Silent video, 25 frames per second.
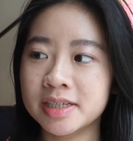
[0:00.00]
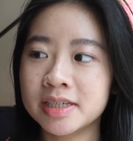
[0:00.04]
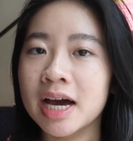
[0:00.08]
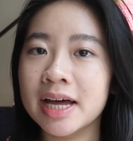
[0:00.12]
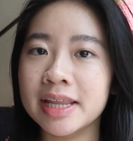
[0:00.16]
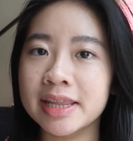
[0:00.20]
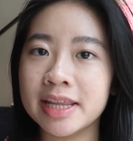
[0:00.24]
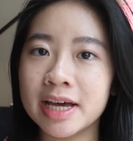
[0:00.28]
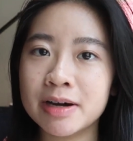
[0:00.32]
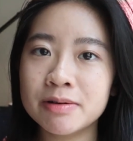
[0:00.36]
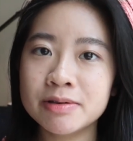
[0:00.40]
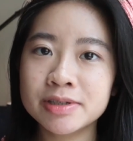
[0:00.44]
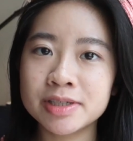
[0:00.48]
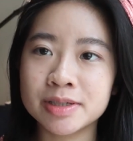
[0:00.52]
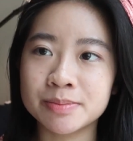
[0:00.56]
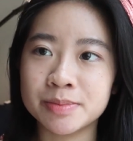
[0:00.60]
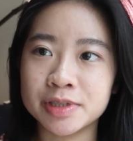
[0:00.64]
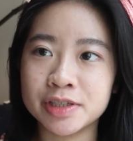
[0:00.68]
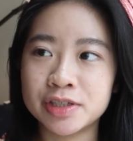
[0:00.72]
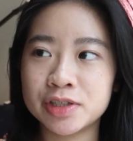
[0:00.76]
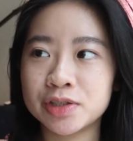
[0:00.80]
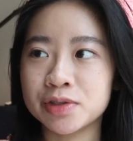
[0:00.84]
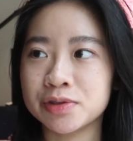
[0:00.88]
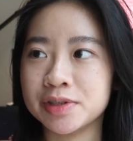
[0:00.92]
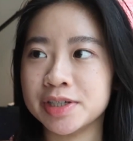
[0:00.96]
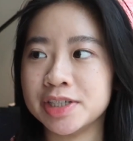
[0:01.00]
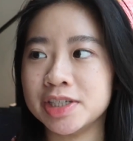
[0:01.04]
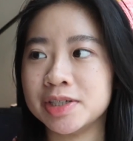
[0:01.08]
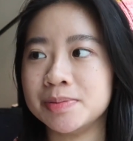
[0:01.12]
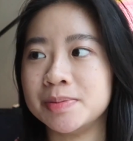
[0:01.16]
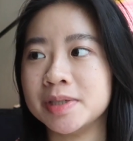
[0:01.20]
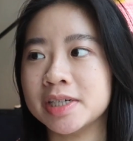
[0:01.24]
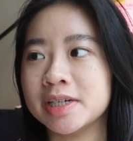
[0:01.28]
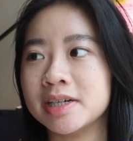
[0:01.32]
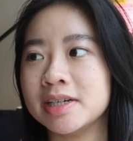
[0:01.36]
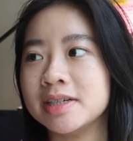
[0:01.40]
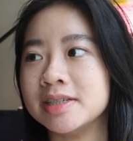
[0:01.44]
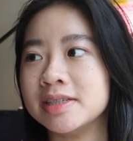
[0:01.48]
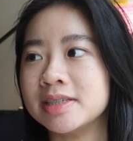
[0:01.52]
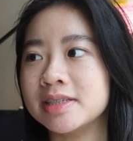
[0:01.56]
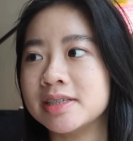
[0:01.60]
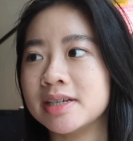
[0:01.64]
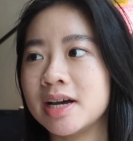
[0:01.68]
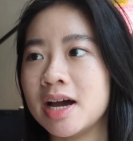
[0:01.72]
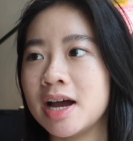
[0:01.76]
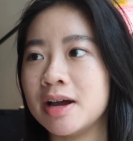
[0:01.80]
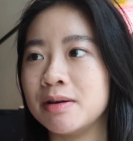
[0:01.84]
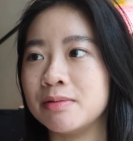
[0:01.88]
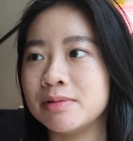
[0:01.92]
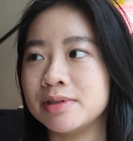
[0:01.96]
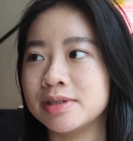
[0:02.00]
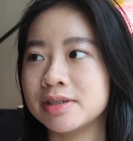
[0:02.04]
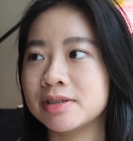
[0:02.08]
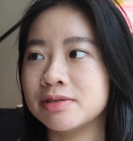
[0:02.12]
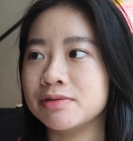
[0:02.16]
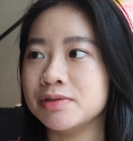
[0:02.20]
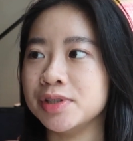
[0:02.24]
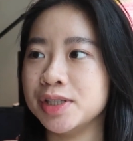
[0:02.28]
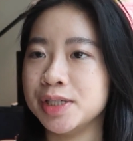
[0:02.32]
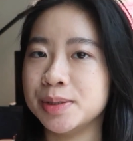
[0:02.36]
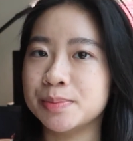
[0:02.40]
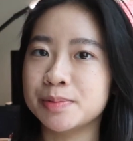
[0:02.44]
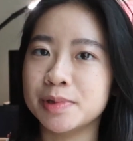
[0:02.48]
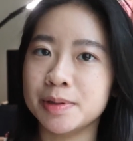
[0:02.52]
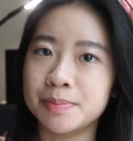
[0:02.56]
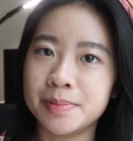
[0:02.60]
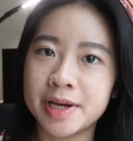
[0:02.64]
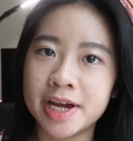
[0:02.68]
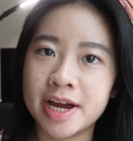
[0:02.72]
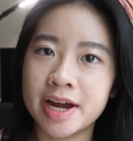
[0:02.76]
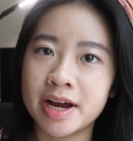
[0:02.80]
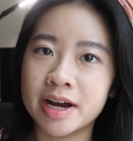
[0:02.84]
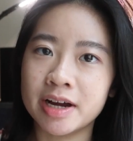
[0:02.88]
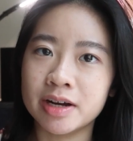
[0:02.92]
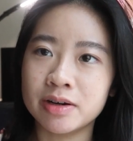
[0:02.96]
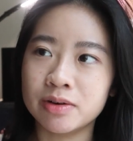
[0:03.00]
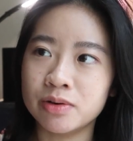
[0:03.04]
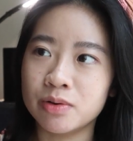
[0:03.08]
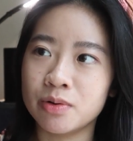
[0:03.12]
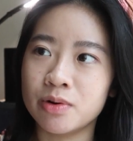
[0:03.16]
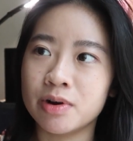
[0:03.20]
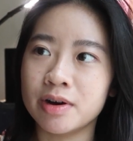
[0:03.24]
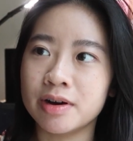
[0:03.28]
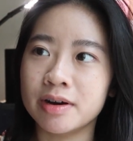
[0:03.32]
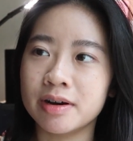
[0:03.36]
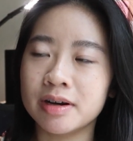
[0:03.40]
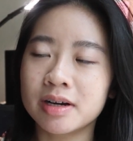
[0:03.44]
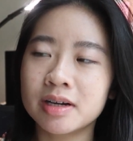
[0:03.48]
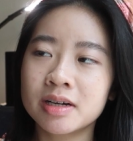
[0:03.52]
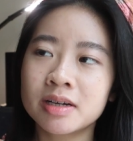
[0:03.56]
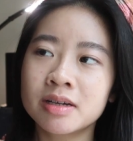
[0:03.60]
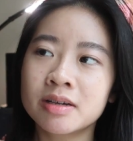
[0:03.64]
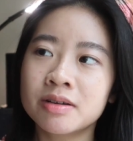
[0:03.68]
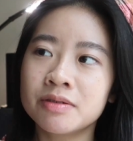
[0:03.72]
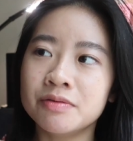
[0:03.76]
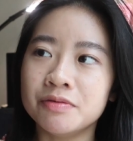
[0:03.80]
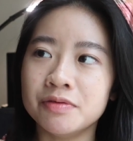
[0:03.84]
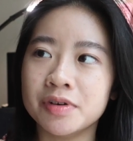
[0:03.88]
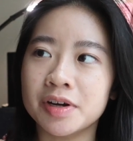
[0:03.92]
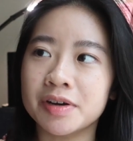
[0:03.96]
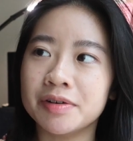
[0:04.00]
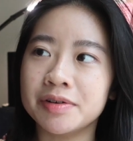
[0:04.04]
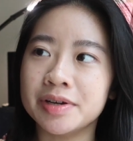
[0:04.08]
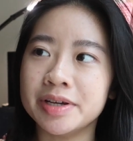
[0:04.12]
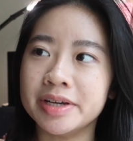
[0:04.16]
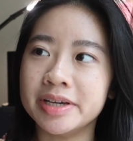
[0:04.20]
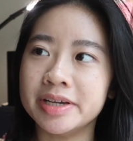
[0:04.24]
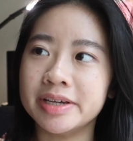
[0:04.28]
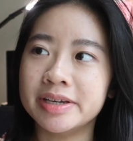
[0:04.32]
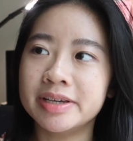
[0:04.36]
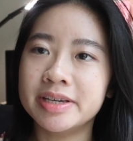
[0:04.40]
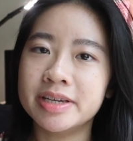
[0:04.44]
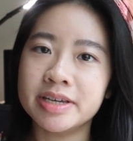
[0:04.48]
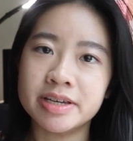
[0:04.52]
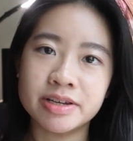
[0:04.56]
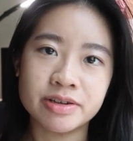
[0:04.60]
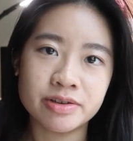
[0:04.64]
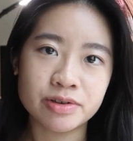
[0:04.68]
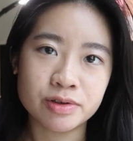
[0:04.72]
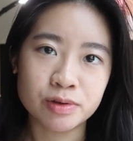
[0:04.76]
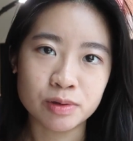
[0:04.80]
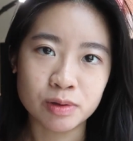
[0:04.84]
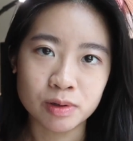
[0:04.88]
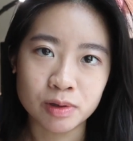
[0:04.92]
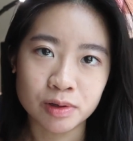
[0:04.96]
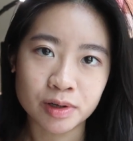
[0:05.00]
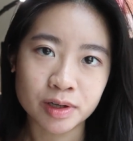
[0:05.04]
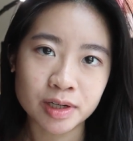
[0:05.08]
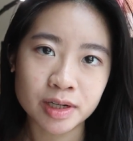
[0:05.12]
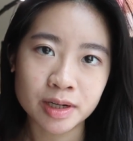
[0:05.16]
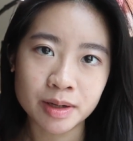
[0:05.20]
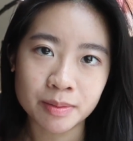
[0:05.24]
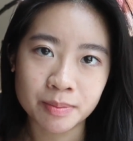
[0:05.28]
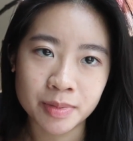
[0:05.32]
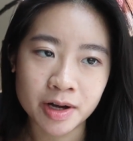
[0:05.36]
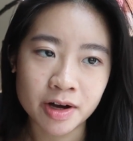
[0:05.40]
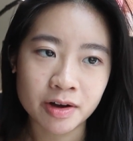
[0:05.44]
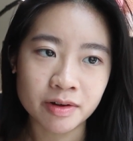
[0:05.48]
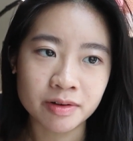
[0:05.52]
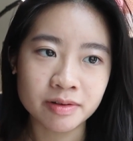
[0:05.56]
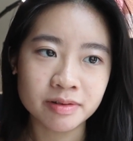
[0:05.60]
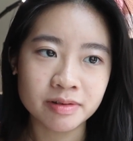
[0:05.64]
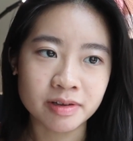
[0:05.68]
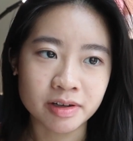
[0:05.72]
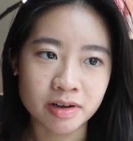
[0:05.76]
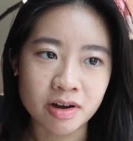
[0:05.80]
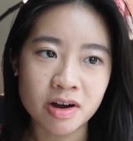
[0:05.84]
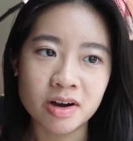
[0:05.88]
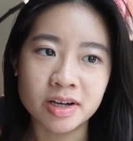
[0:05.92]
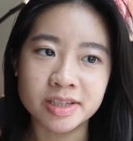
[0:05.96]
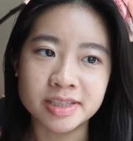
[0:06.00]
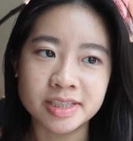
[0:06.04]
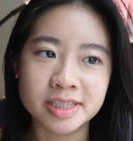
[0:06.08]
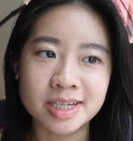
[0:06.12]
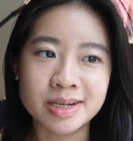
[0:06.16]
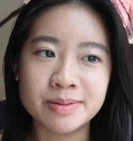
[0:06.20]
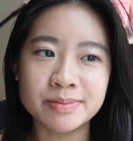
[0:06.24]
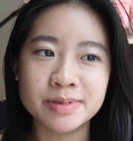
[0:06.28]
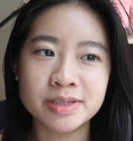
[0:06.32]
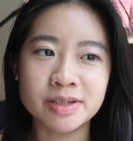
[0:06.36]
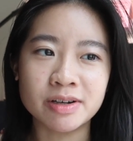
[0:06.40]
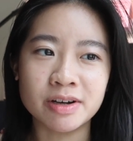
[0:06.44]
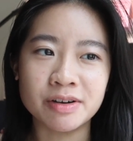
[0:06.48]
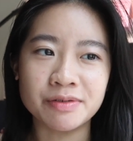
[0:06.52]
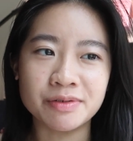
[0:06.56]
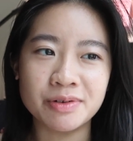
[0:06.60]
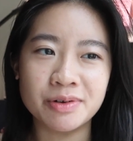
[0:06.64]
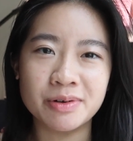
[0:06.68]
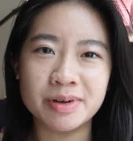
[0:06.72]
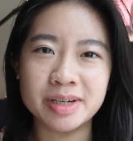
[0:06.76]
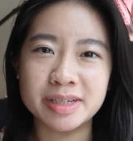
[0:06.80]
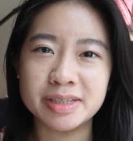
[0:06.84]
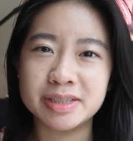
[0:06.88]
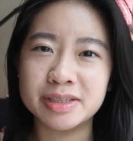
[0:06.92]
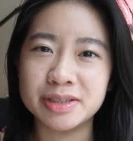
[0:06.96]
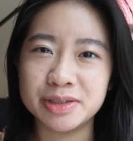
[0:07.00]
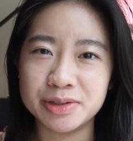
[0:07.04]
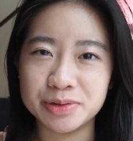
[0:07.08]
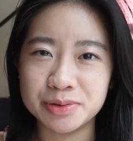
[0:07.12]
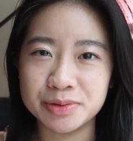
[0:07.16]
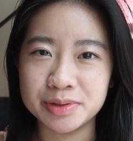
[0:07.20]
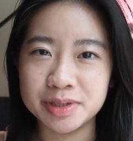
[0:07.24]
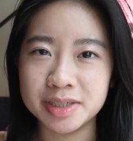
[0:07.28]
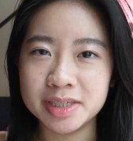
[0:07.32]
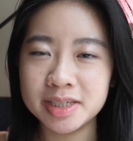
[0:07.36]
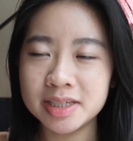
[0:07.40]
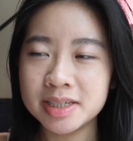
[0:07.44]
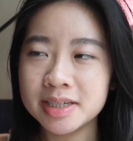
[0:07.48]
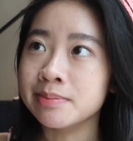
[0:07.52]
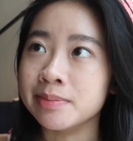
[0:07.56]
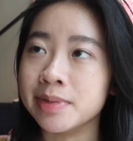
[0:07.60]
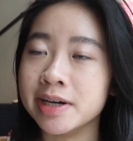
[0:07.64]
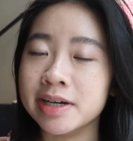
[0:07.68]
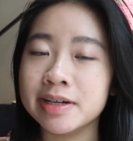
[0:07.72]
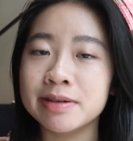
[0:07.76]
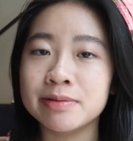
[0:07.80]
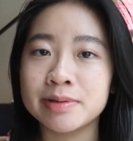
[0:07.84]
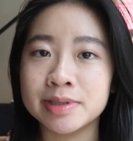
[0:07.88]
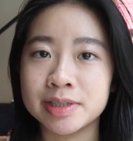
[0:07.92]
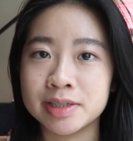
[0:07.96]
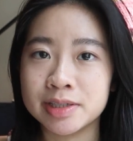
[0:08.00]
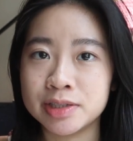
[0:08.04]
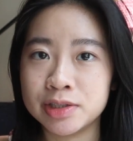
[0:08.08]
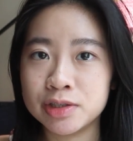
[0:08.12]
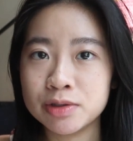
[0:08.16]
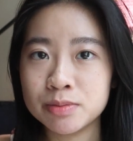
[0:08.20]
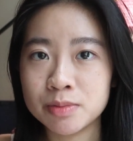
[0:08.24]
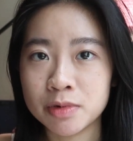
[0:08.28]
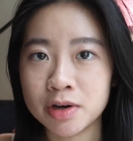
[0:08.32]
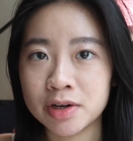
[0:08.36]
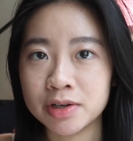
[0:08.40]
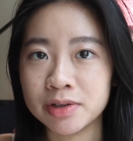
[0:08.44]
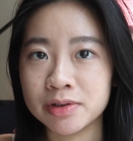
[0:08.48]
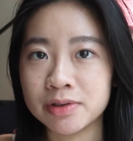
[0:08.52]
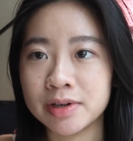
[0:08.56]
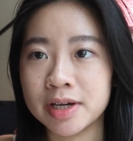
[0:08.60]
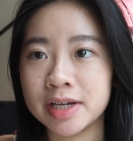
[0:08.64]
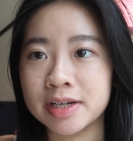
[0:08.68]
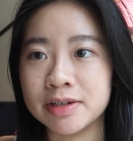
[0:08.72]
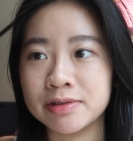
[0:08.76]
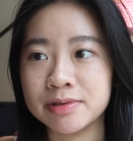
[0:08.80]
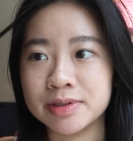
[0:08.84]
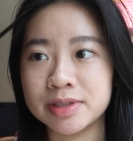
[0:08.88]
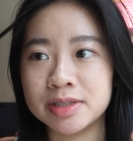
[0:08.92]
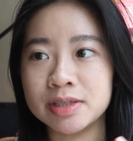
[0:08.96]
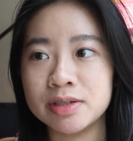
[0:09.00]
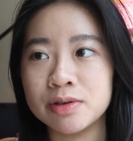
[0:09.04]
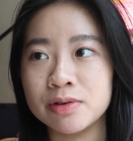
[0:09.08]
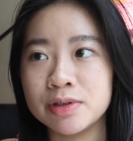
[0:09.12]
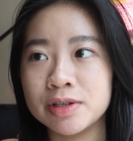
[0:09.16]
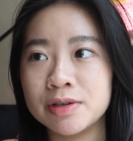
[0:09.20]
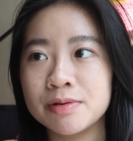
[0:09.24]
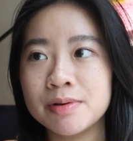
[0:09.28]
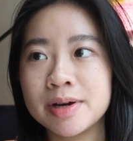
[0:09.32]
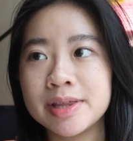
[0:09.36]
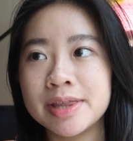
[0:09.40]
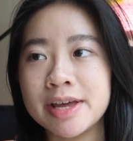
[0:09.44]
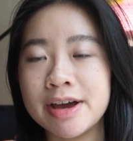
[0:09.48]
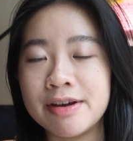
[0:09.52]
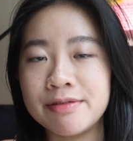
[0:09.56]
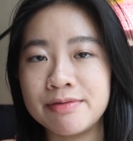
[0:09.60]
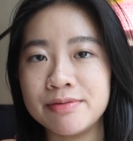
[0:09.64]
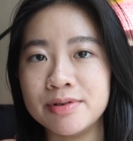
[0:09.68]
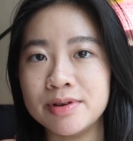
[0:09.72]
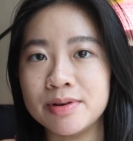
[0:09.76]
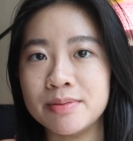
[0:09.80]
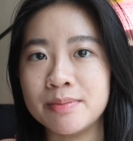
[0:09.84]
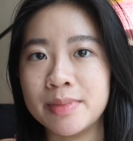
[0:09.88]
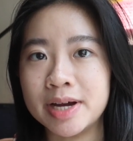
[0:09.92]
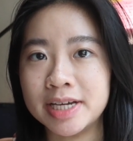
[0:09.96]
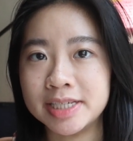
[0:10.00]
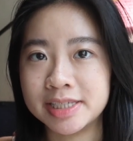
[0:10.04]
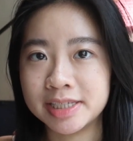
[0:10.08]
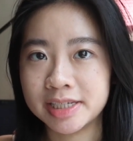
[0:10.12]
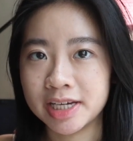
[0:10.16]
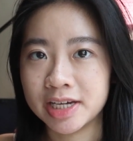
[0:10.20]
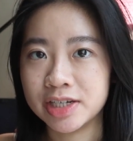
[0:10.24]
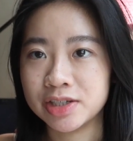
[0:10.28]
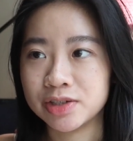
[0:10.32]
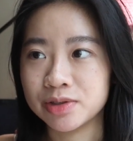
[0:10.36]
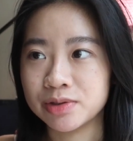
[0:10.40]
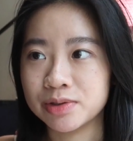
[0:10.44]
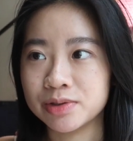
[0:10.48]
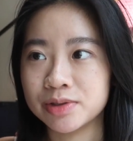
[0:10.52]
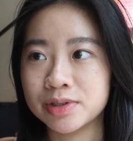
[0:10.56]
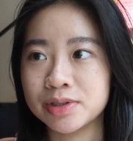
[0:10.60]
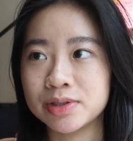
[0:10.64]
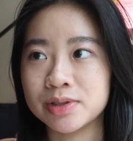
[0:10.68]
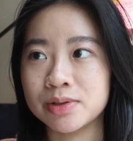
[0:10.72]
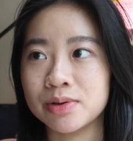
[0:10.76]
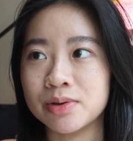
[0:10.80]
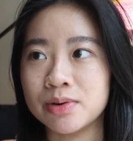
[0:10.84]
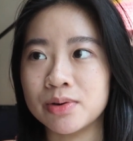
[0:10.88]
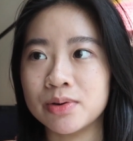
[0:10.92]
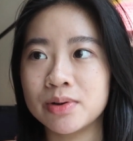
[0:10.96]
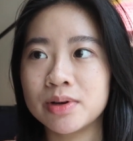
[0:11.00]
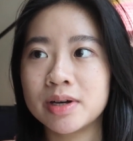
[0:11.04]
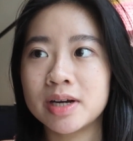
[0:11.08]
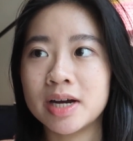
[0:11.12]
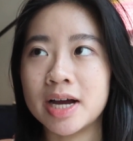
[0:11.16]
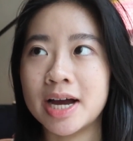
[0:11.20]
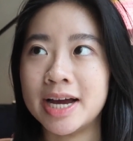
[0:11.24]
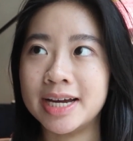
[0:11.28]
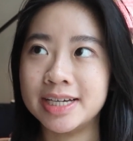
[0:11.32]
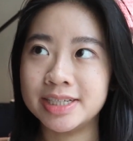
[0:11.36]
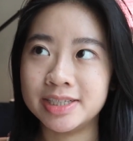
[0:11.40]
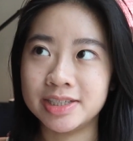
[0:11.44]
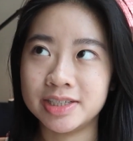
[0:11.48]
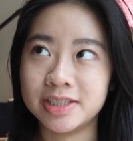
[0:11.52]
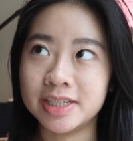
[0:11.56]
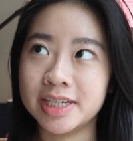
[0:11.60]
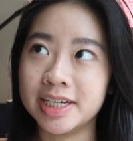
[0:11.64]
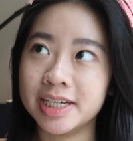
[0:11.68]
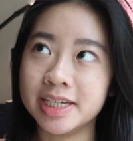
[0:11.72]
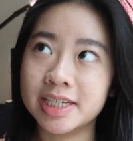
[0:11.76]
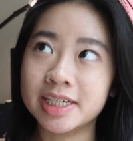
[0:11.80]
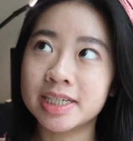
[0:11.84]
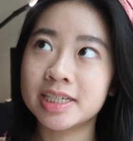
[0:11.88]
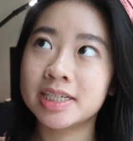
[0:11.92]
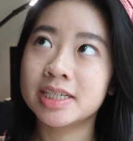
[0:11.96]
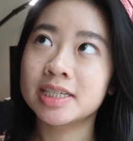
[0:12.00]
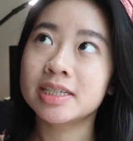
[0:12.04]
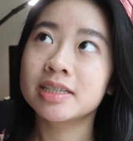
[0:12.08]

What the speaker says: And that was a bit strange because I wasn't really prepared nor very keen to learn about the concepts of going to uni, but it was a new module and it was the only one that fit my schedule, so I had to take it.